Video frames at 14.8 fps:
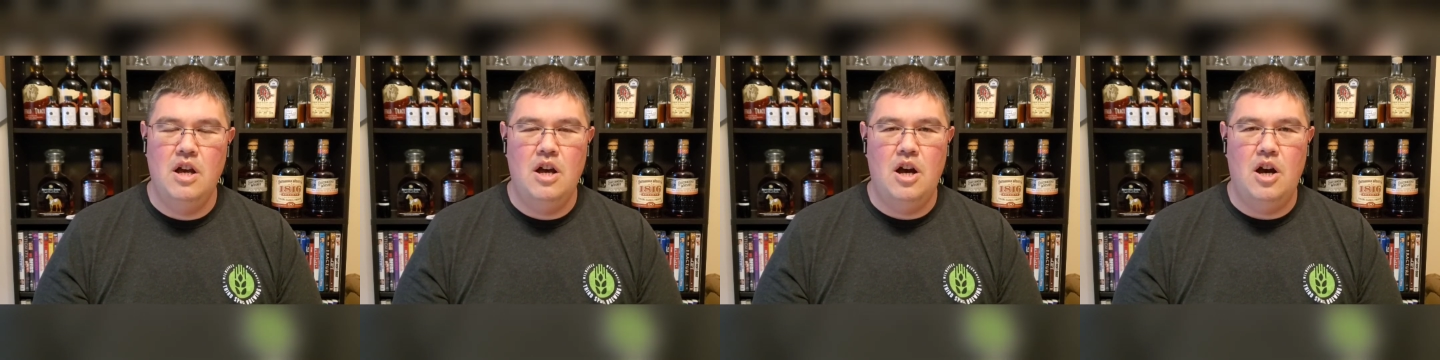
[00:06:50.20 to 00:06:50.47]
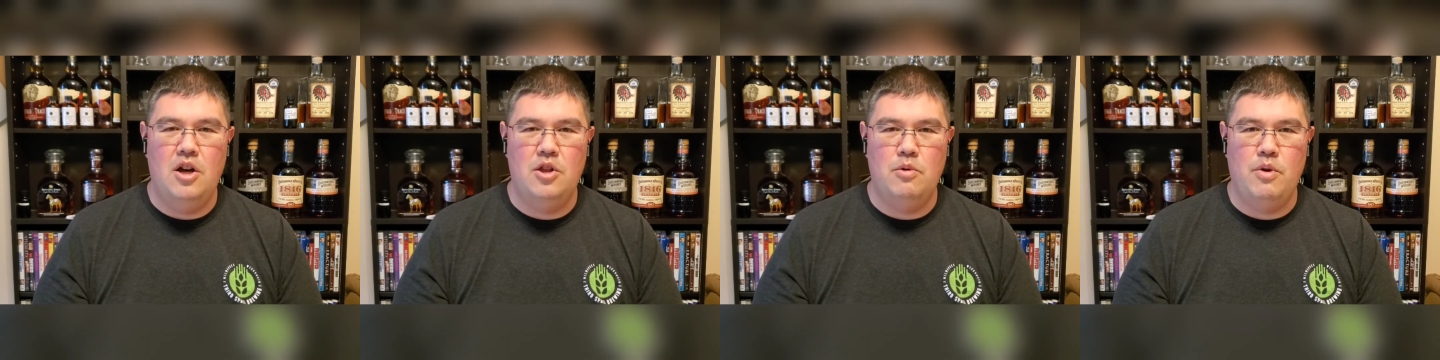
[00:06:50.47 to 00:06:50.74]

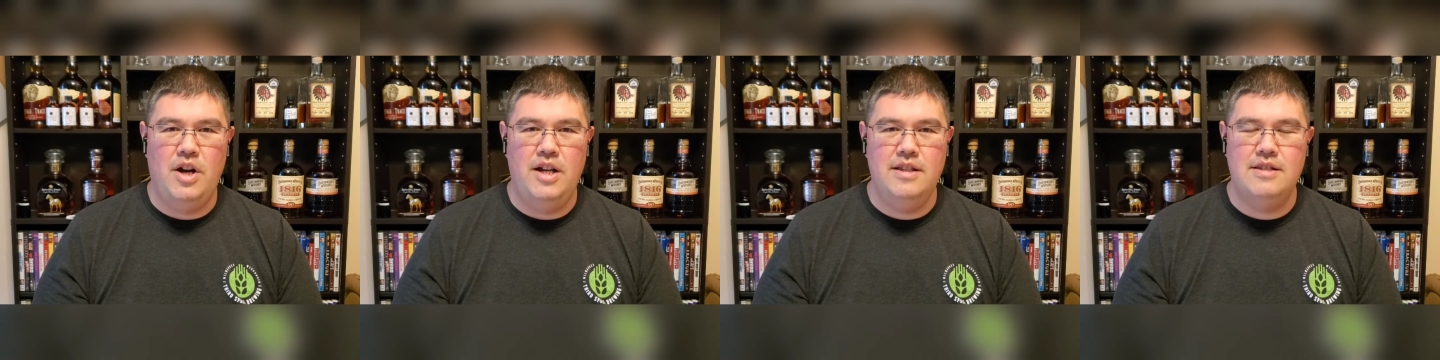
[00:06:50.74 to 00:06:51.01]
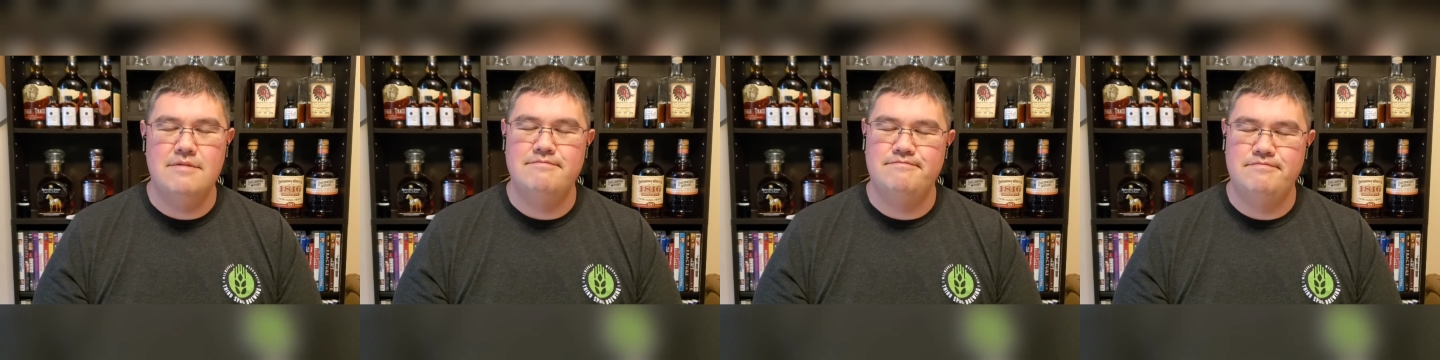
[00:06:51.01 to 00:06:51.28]

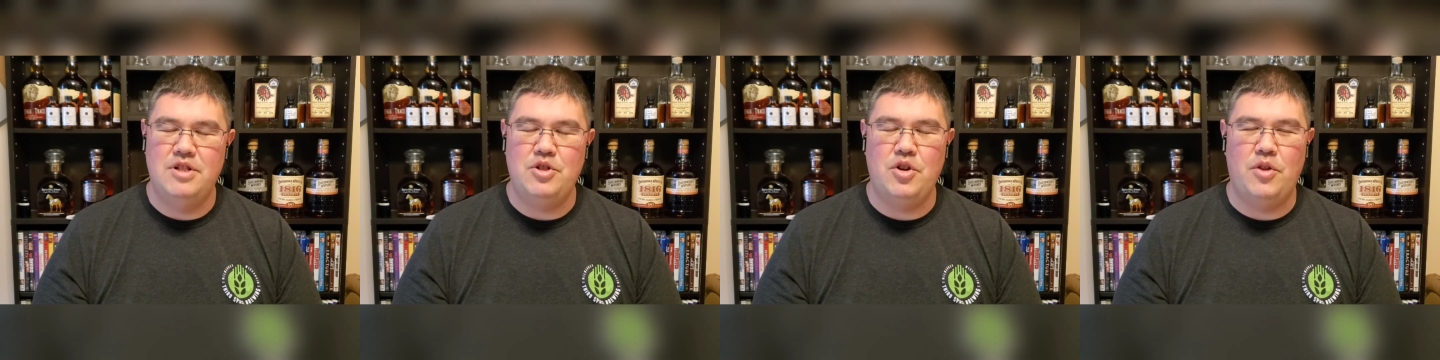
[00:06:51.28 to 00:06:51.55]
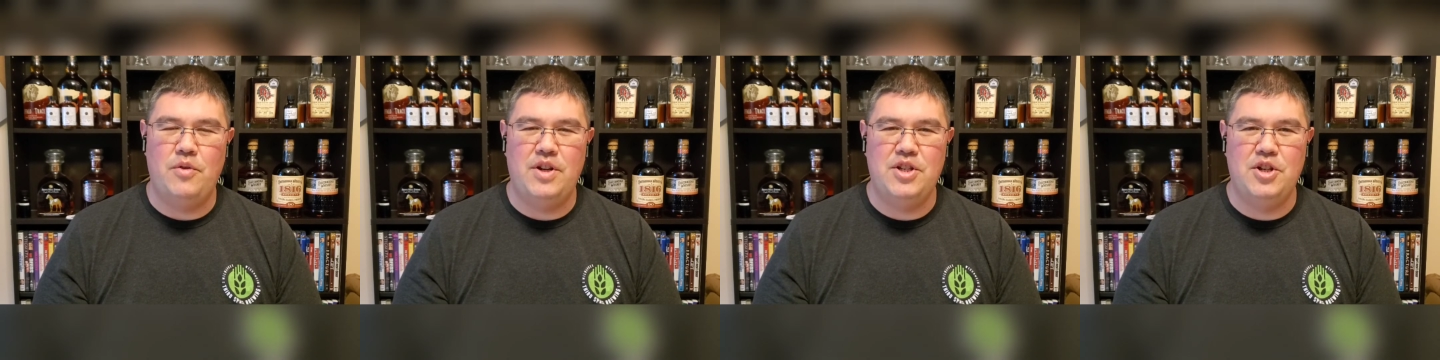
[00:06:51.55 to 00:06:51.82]
Otherwise,
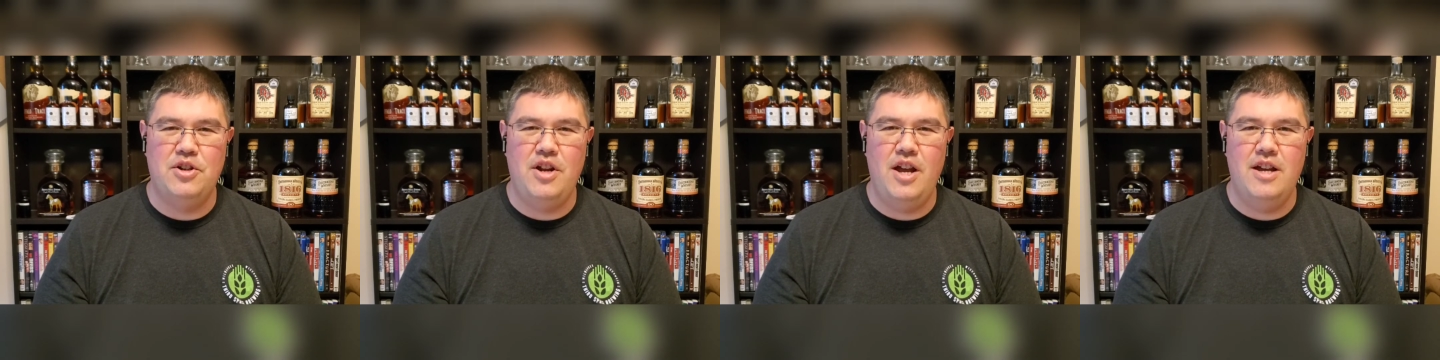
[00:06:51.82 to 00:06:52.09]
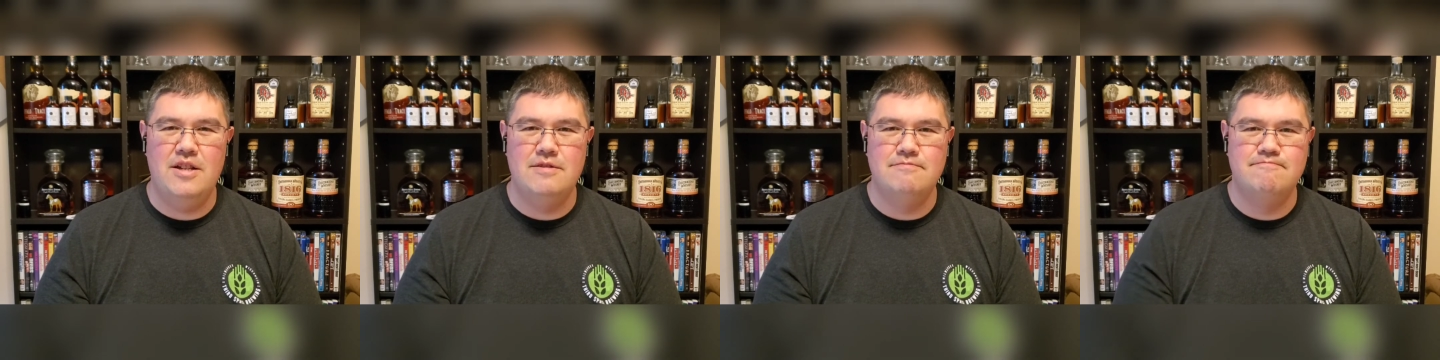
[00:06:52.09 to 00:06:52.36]
enjoy the rest of your day.